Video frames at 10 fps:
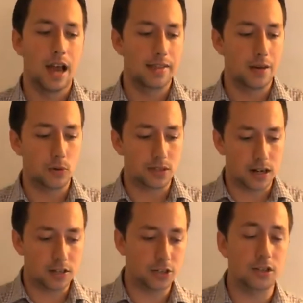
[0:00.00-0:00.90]
And then we're
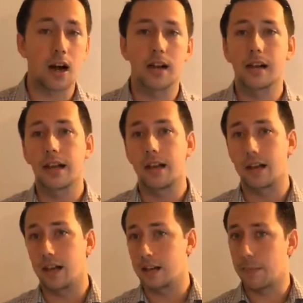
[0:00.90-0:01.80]
stuck just talking
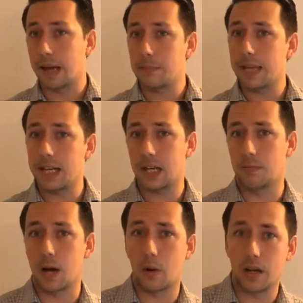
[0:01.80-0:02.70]
in independent media
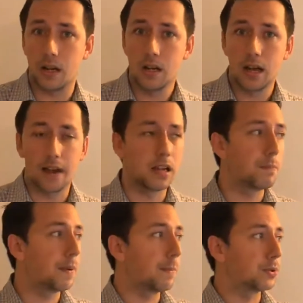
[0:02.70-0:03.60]
about it. And then
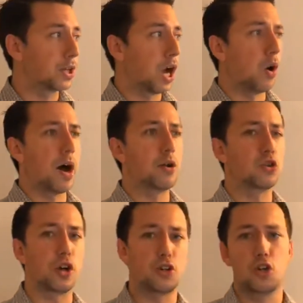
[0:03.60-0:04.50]
people say, oh, I don't
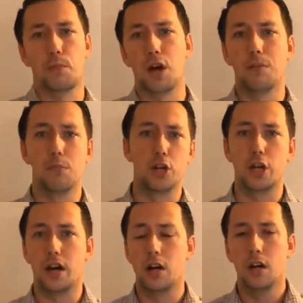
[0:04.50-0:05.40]
trust independent
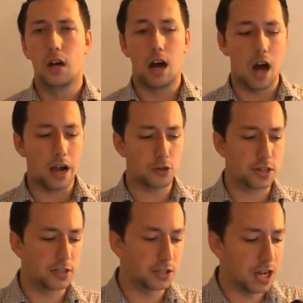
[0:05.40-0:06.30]
media. I
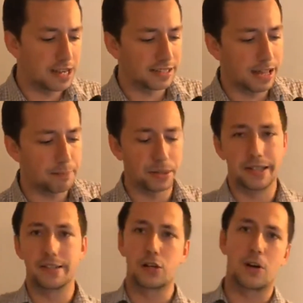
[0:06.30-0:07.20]
trust these guys that get
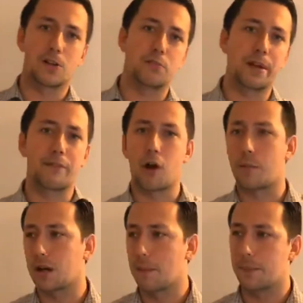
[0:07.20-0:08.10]
billions of dollars from big
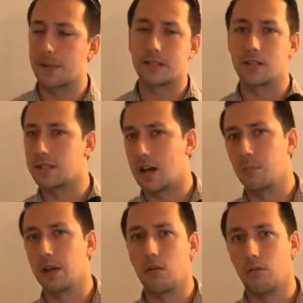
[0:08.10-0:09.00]
pharma companies to tell
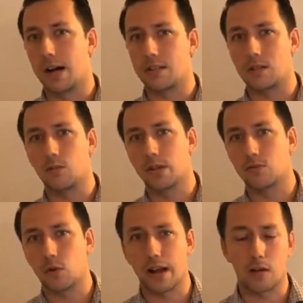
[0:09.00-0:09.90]
me
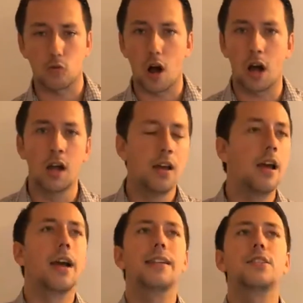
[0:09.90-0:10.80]
what's right and wrong.
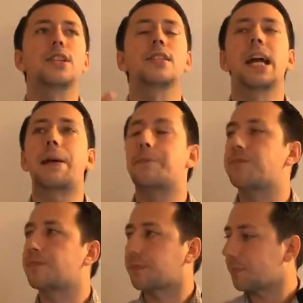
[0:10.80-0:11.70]
It's just like
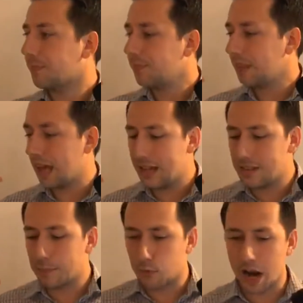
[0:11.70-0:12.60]

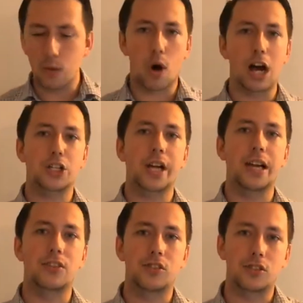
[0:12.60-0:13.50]
the brainwashing
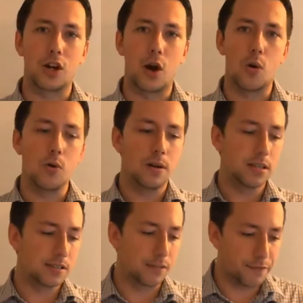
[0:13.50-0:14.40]
is so
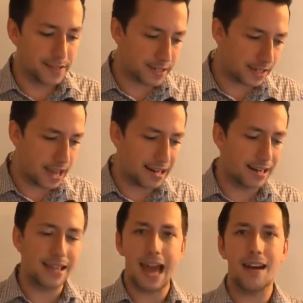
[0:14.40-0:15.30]

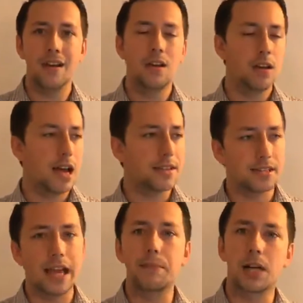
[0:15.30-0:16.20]
sophisticated, yet at the
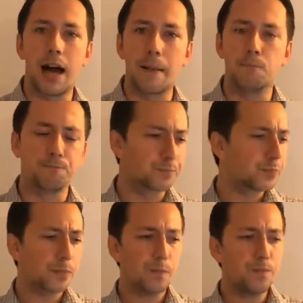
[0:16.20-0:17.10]
same time,
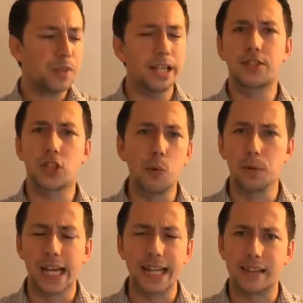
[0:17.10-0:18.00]
it's so
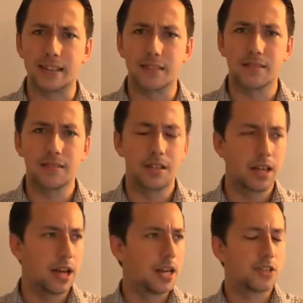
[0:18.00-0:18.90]
blatant
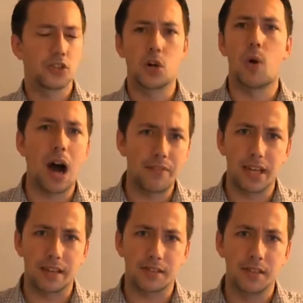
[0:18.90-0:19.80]
and it's so
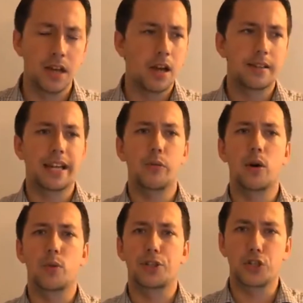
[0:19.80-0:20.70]
obvious to
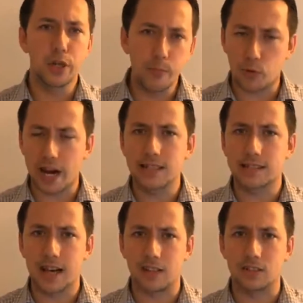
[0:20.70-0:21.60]
anyone with two brain
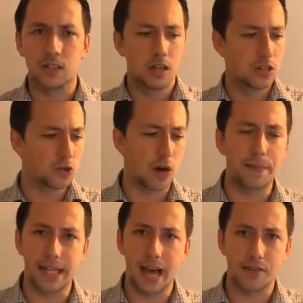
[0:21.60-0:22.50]
cells to rub
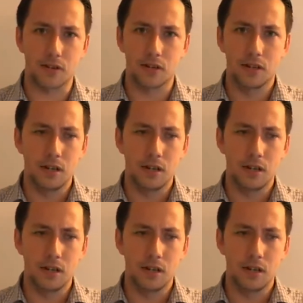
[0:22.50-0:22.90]
together.